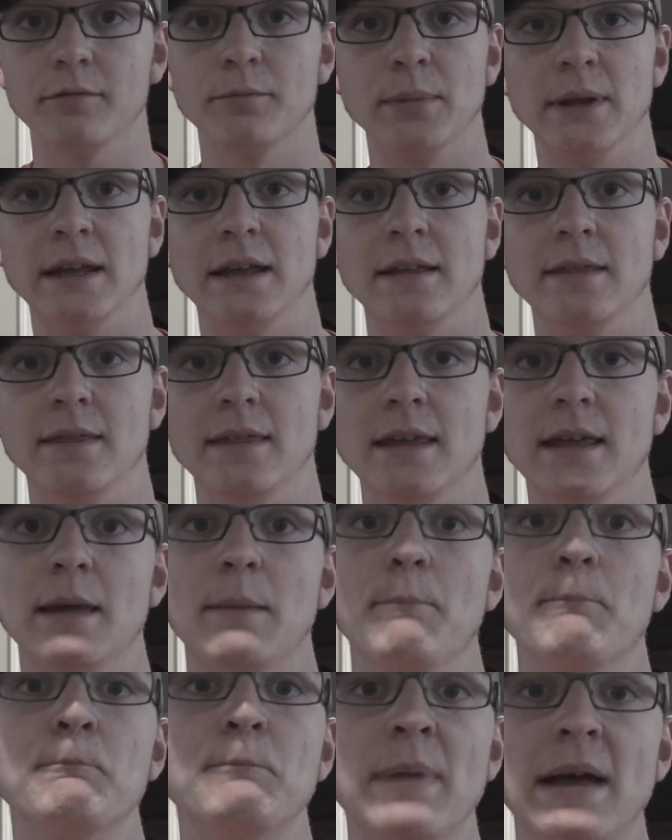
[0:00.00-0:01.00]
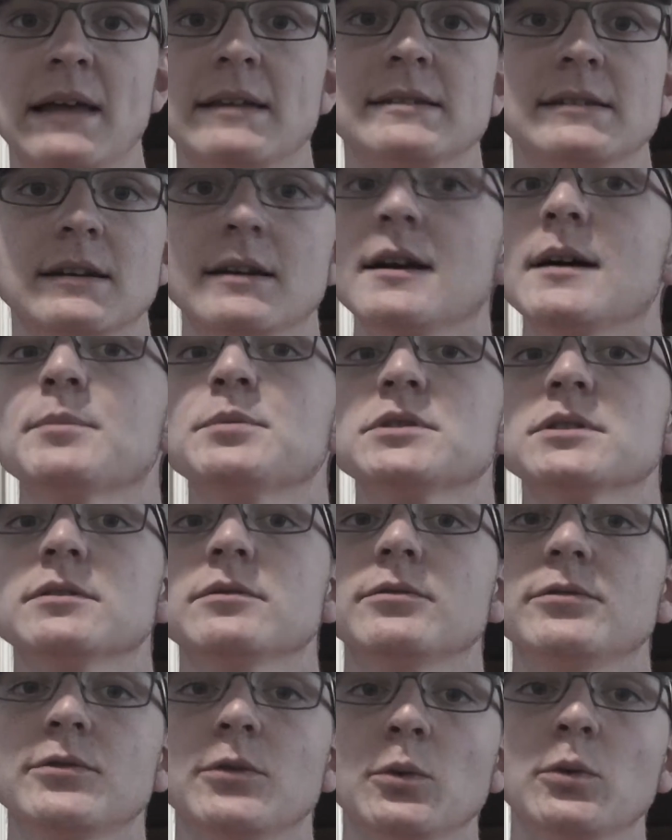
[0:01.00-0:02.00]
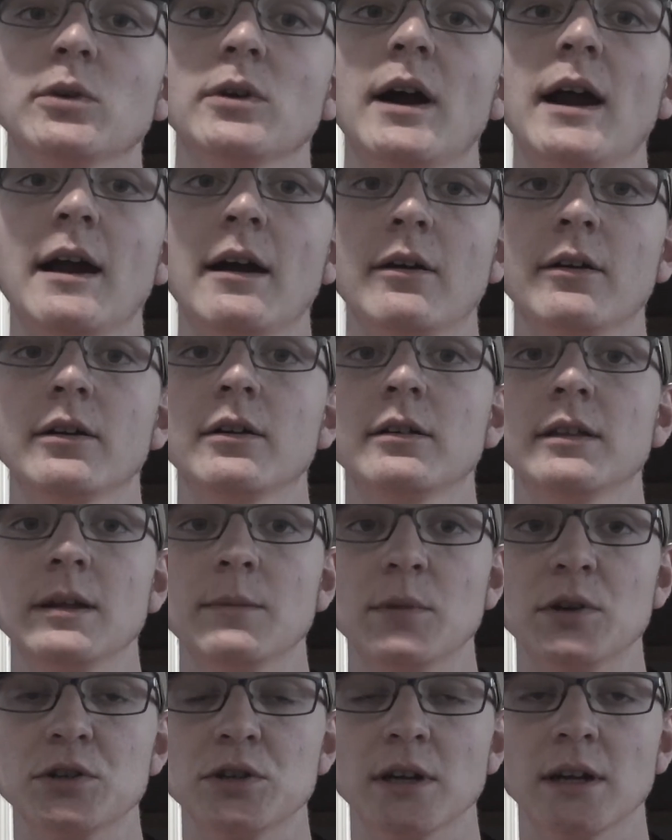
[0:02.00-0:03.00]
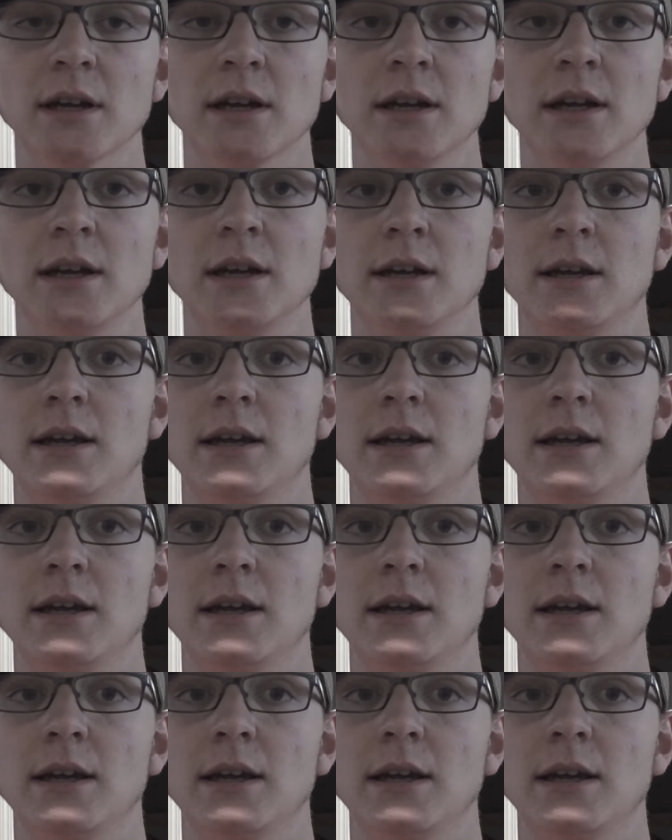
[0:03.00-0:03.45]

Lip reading: of being the best option for aerial imaging.